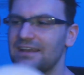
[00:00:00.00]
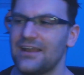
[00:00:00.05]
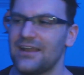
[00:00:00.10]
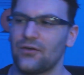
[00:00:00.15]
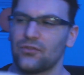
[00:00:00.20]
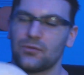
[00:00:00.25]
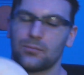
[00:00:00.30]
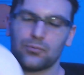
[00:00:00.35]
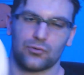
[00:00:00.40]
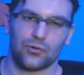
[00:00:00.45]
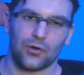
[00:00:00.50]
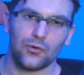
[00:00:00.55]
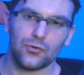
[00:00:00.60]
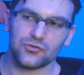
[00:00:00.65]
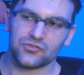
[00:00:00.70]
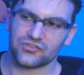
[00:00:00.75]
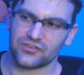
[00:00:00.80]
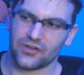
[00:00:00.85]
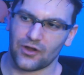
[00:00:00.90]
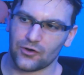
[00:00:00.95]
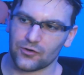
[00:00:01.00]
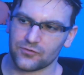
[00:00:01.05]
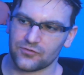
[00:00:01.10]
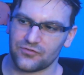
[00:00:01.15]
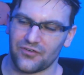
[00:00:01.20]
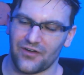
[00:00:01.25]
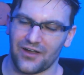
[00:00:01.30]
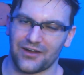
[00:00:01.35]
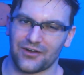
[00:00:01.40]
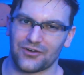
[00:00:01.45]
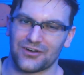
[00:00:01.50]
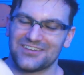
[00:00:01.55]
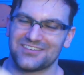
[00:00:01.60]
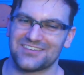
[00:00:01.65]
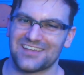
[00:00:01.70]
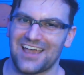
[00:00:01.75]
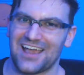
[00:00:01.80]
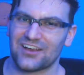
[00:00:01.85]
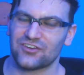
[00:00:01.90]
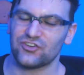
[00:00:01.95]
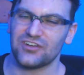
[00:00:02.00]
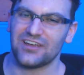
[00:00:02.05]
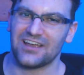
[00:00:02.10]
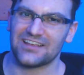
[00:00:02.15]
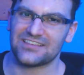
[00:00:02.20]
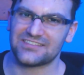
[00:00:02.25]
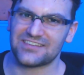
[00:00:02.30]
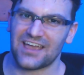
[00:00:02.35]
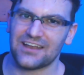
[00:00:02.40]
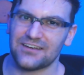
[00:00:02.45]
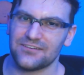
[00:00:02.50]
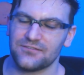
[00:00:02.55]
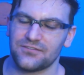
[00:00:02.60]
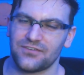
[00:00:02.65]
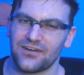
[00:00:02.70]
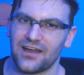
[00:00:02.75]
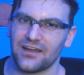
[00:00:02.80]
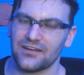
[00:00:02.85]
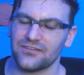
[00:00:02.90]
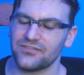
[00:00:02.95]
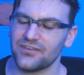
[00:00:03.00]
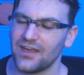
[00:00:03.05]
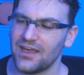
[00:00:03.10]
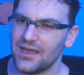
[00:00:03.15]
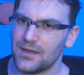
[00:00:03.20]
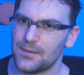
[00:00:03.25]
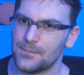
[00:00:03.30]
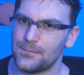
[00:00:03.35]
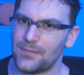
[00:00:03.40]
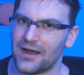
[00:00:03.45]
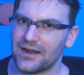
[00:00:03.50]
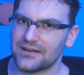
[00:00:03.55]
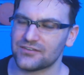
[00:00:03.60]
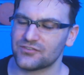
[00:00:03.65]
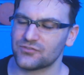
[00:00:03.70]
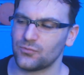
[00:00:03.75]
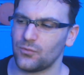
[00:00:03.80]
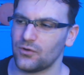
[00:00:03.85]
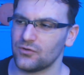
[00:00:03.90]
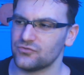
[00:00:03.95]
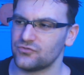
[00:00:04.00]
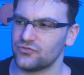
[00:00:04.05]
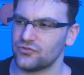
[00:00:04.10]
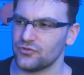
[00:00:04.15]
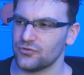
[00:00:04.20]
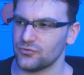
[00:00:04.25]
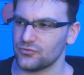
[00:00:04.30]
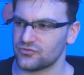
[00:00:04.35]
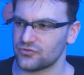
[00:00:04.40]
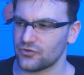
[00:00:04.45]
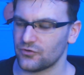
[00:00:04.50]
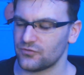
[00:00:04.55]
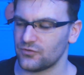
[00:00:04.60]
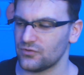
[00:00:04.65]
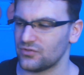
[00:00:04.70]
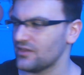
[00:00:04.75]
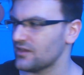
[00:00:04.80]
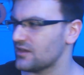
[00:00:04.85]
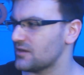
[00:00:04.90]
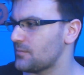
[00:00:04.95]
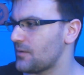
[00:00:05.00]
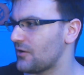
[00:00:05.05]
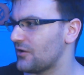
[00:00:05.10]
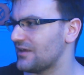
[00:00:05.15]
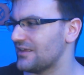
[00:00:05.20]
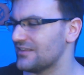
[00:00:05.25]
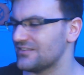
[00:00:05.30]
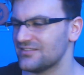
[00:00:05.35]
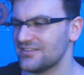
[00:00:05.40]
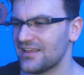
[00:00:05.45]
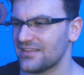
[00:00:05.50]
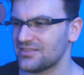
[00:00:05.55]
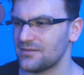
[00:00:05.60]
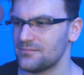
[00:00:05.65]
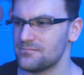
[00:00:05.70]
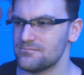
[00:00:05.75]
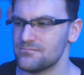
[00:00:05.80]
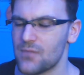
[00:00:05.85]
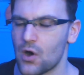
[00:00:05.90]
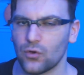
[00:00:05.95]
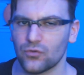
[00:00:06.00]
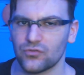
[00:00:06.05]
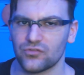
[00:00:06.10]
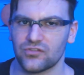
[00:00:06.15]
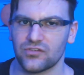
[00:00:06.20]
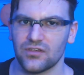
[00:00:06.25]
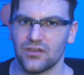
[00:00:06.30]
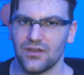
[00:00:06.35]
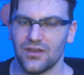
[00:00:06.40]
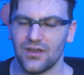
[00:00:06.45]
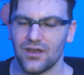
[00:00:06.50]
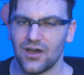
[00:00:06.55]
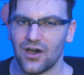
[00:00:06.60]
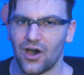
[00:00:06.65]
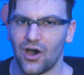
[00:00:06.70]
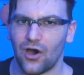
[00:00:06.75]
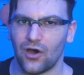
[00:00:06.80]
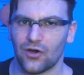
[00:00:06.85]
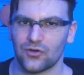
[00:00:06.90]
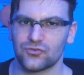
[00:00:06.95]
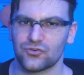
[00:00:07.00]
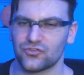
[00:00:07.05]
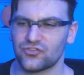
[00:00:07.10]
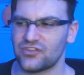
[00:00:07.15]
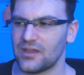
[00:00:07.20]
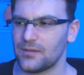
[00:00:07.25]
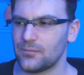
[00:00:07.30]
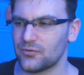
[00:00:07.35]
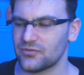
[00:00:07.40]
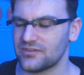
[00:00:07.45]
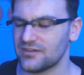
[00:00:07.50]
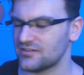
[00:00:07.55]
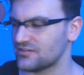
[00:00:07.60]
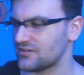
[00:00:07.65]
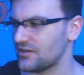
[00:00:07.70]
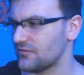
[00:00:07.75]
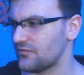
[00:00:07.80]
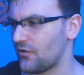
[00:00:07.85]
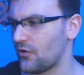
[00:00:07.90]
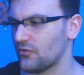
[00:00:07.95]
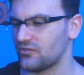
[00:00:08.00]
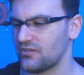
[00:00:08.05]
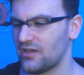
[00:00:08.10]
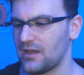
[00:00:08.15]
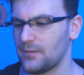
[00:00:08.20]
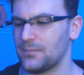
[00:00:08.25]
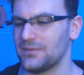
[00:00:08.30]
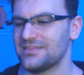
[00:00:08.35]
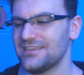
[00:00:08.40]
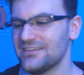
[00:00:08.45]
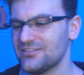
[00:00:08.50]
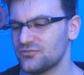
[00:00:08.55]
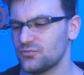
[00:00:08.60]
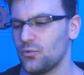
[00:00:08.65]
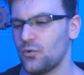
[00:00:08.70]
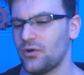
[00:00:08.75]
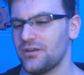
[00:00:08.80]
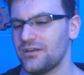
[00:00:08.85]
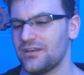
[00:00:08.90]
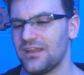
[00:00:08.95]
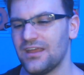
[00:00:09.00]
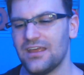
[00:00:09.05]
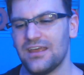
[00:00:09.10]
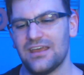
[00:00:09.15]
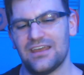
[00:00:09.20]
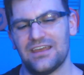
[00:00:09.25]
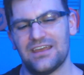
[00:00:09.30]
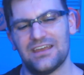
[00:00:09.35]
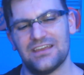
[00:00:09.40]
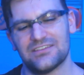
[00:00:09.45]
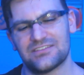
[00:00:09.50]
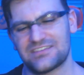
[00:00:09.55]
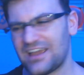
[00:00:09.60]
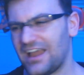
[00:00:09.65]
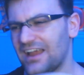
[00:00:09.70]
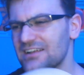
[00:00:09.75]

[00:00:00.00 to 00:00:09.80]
the Pro Starfire is actually a 10.5 -1.2. So if you think about it, it's not the most understable disc of all time, but this one is kind of